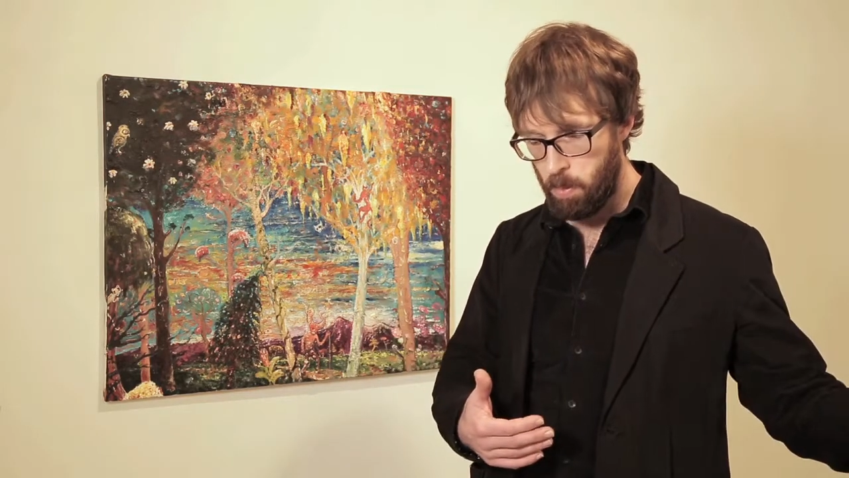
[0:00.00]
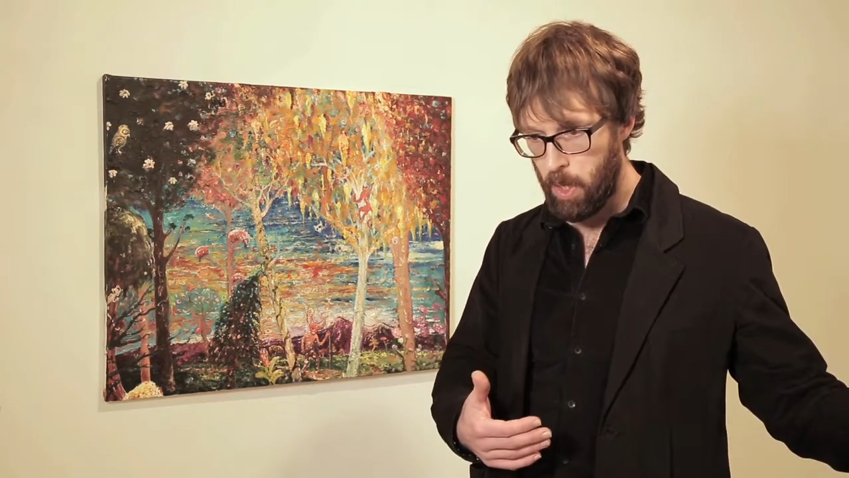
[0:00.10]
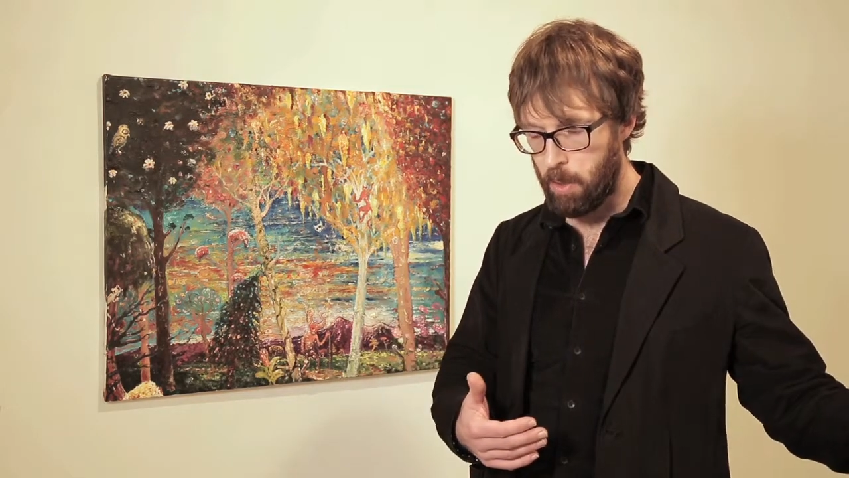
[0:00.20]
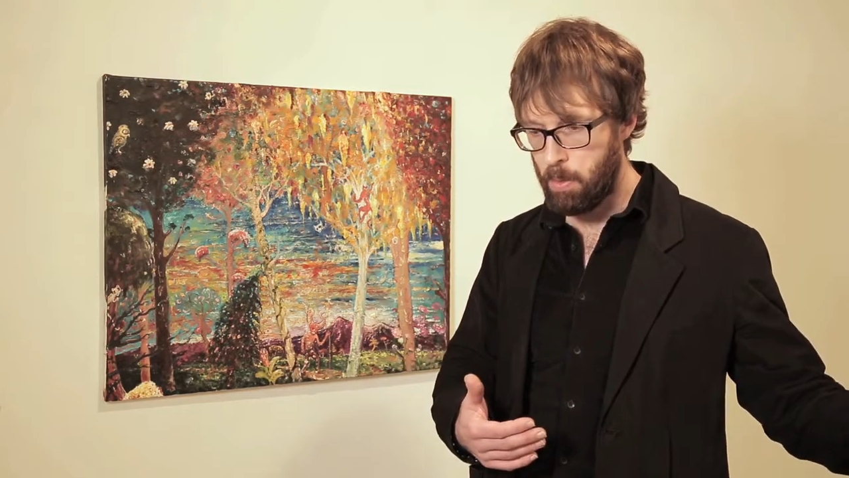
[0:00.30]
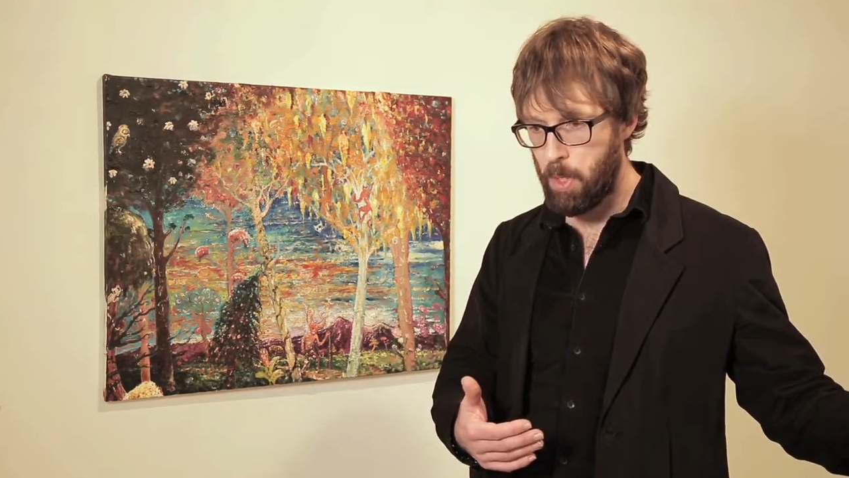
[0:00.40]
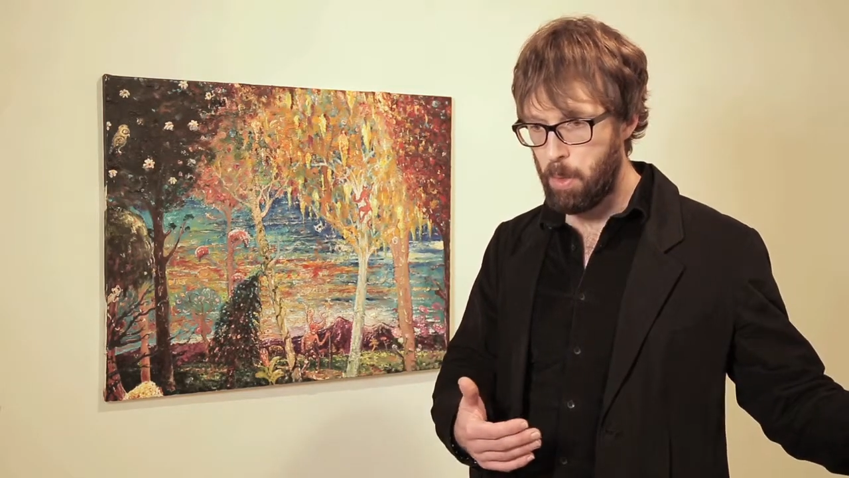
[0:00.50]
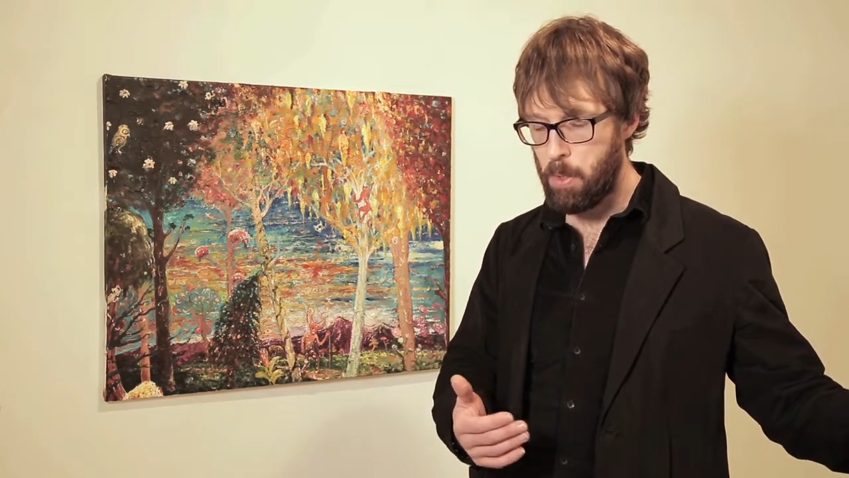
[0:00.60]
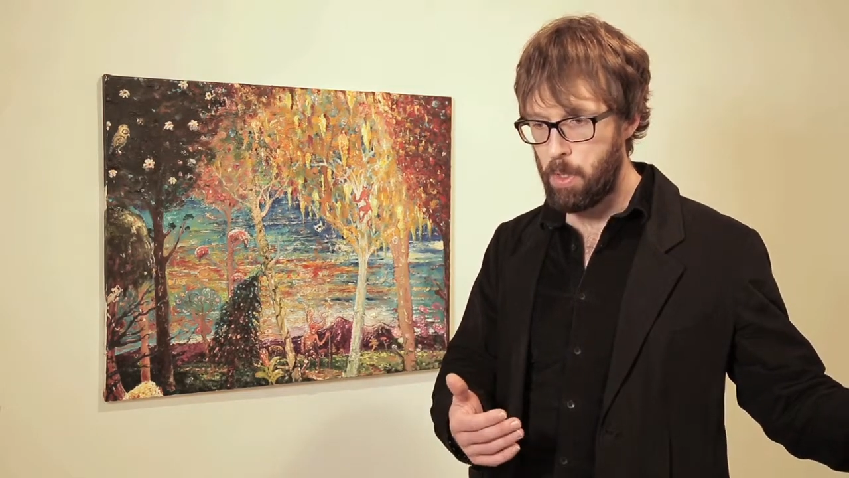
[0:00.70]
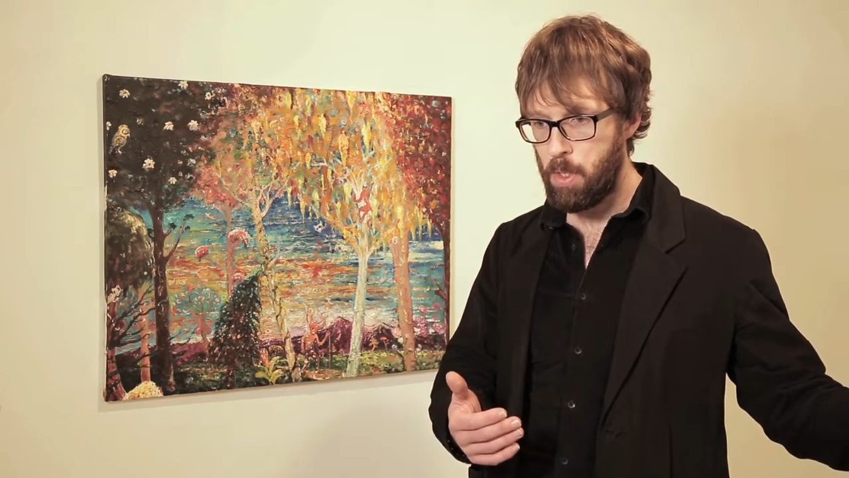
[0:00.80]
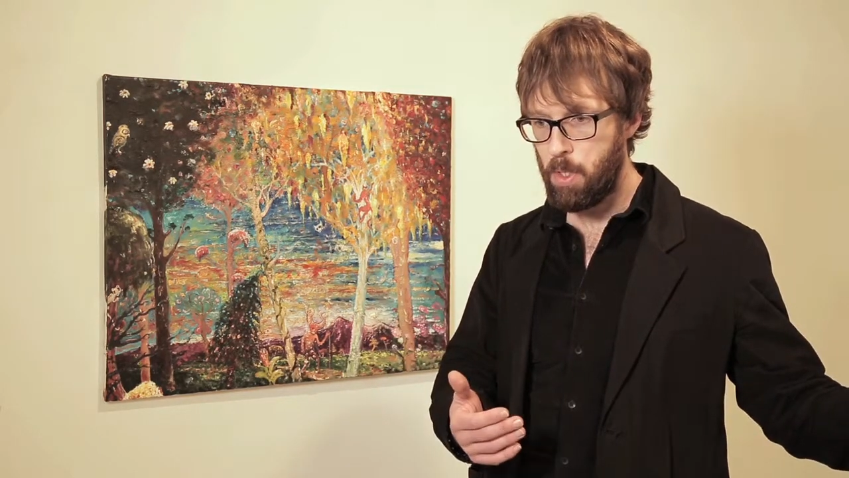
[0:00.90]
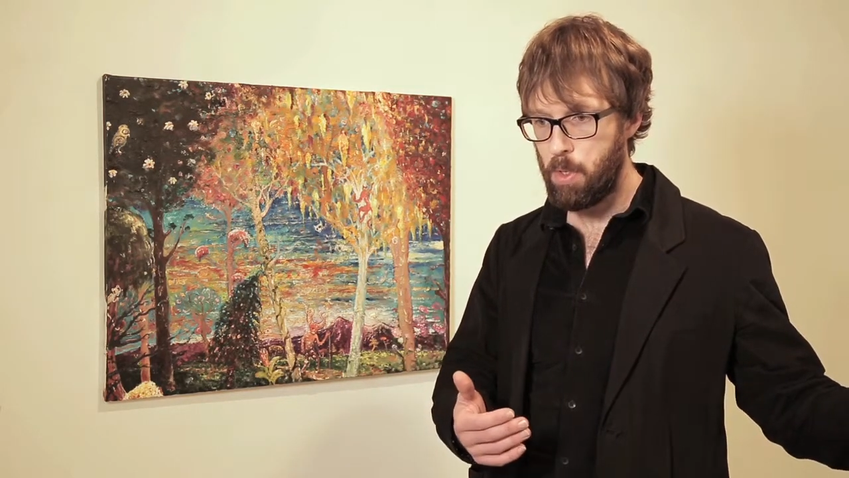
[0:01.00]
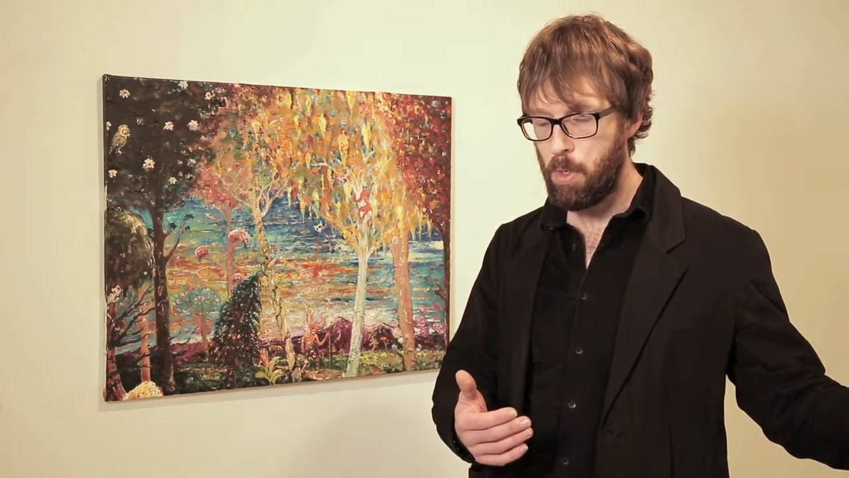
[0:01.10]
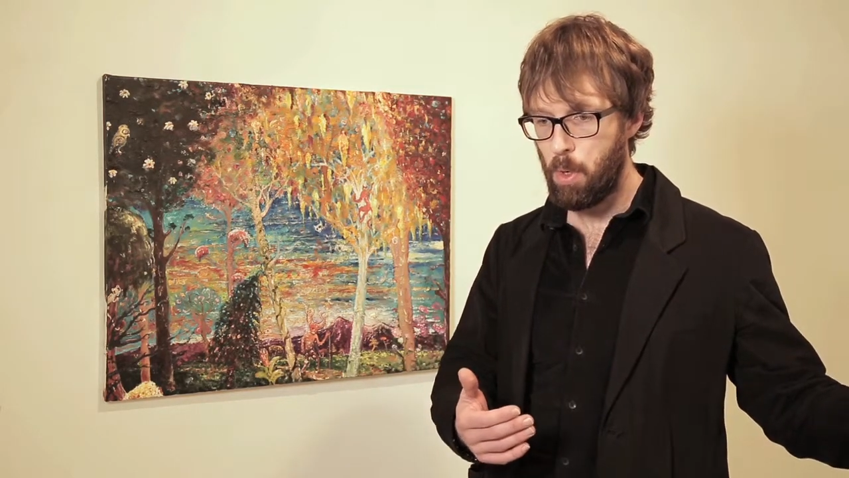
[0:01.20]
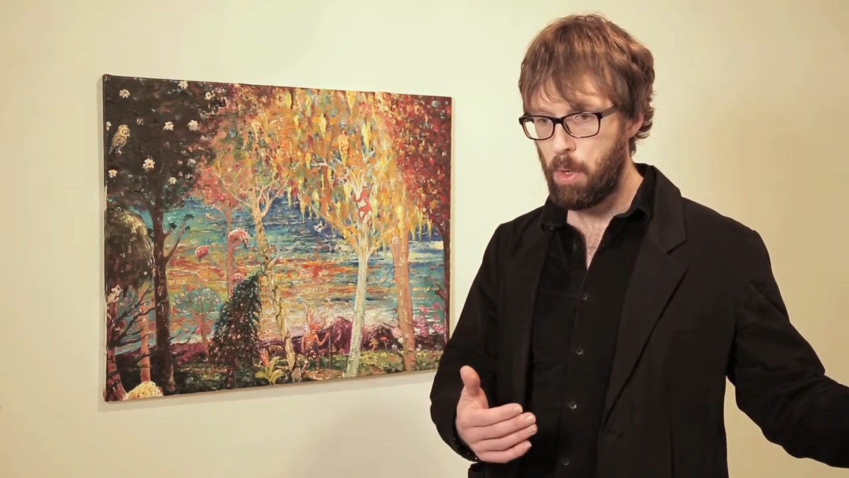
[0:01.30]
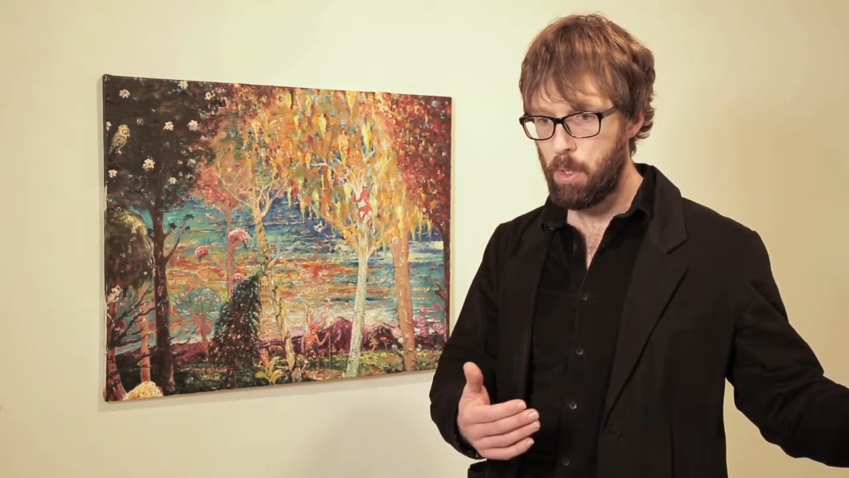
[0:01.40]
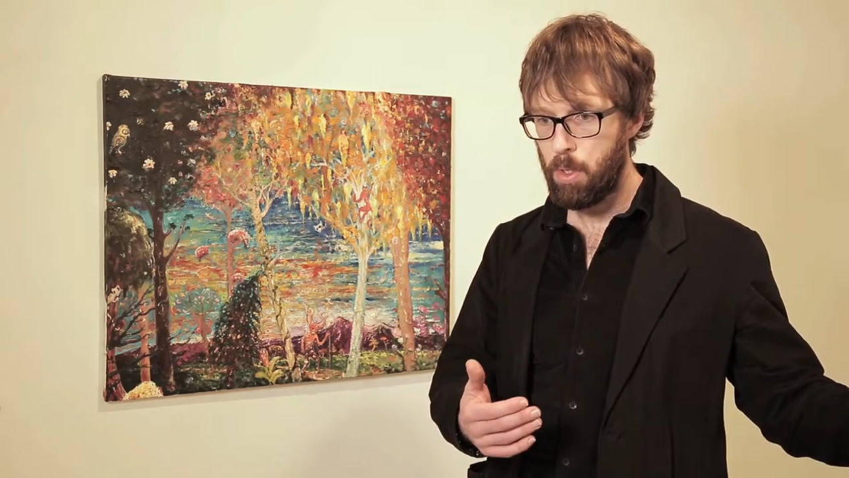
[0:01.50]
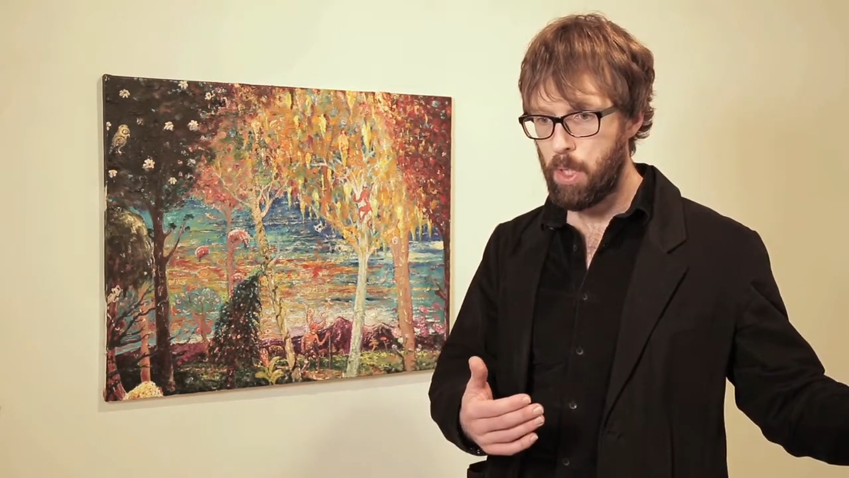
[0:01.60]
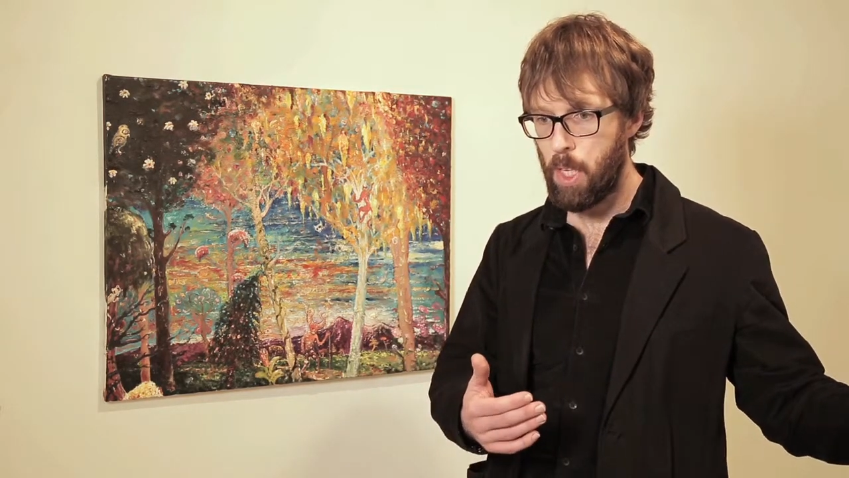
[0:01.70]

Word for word: welcome the opportunity to talk